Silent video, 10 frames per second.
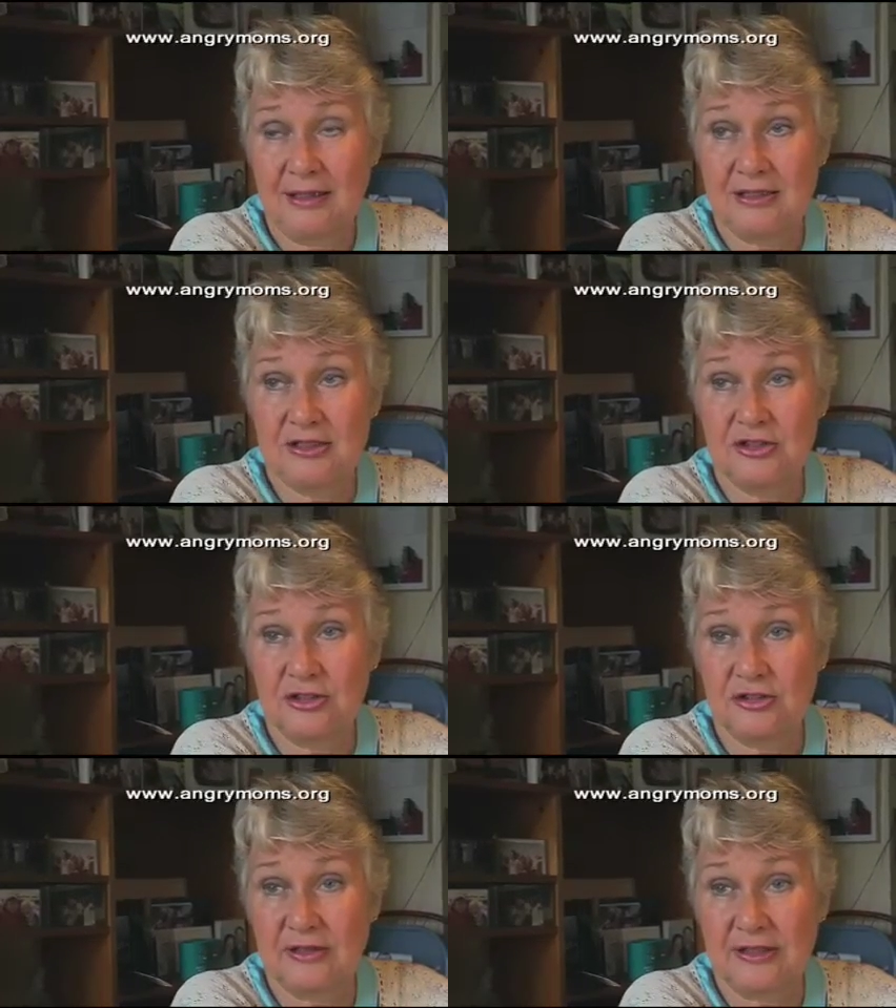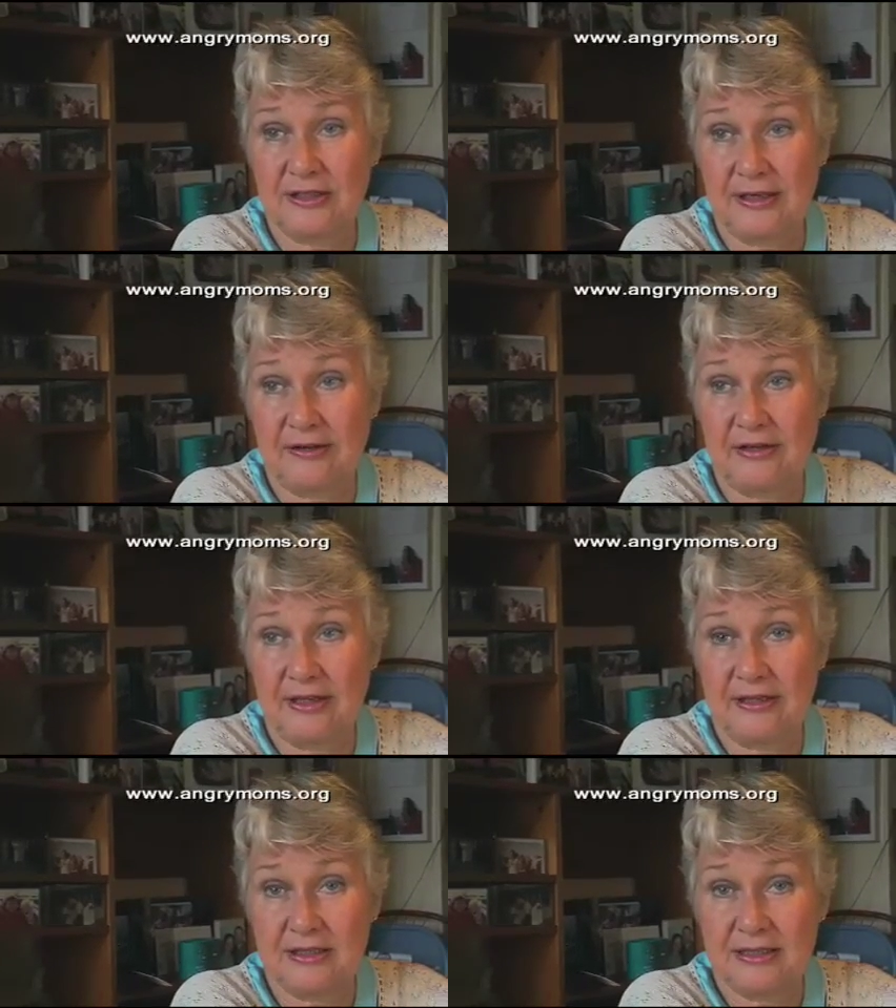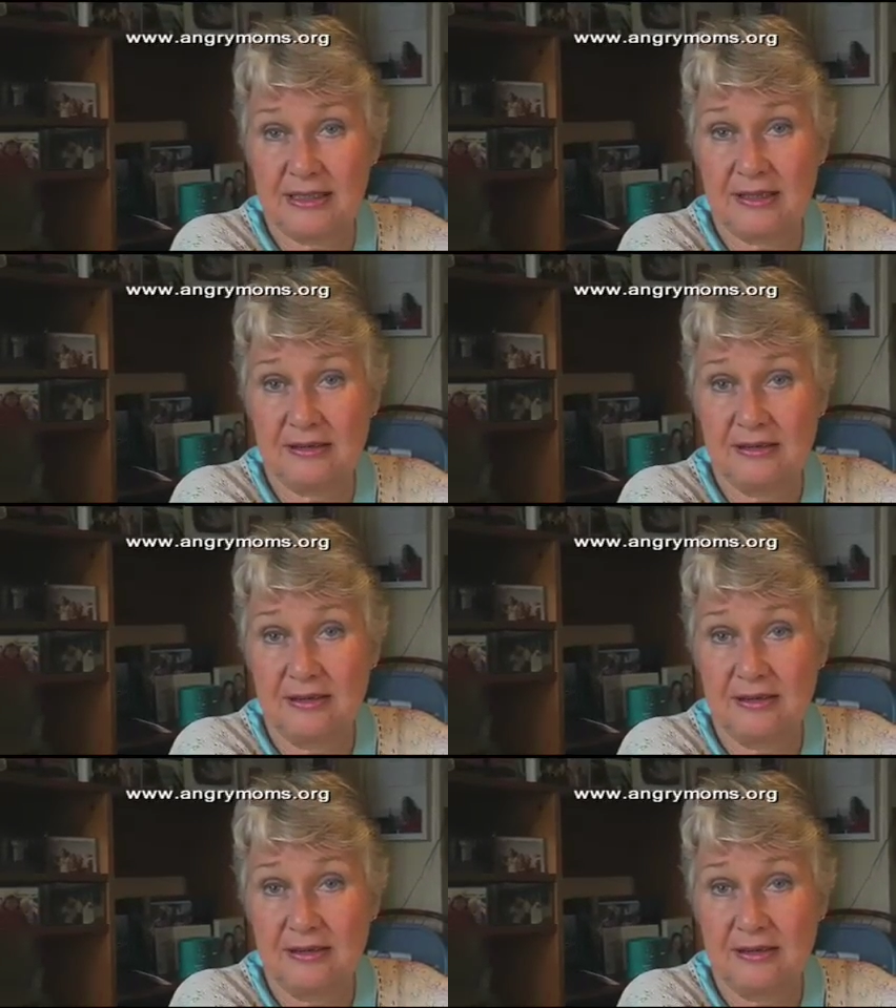It's the sugar and the dairy that does that.